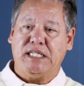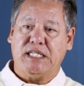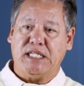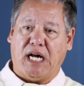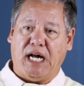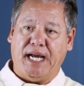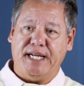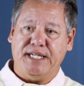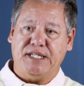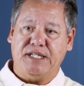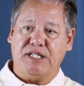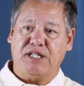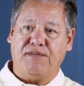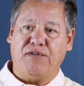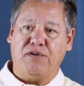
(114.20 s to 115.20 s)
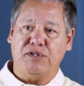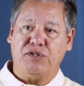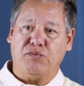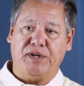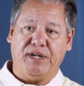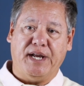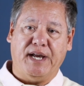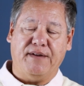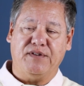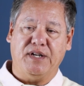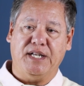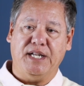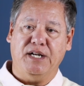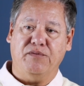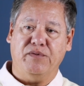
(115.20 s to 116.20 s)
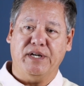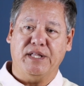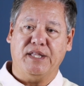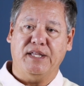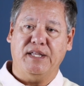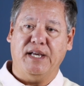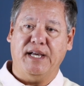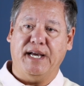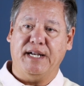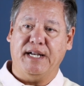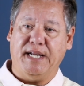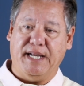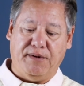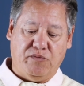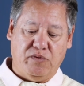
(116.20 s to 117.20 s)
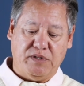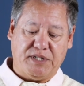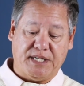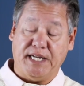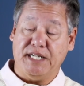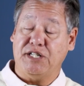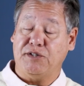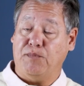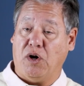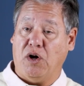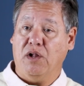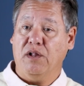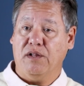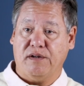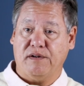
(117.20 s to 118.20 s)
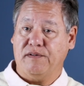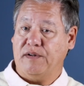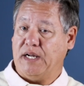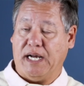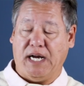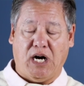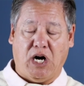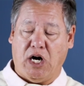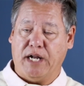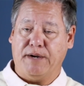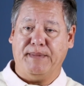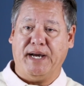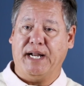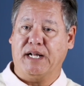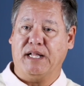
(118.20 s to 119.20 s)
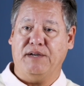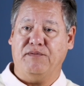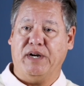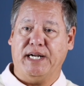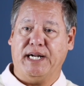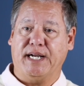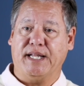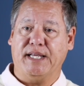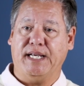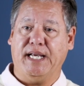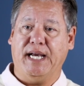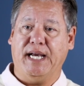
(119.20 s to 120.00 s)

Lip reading: Size is the first one you have to deal with, and it will say small automatically right out of the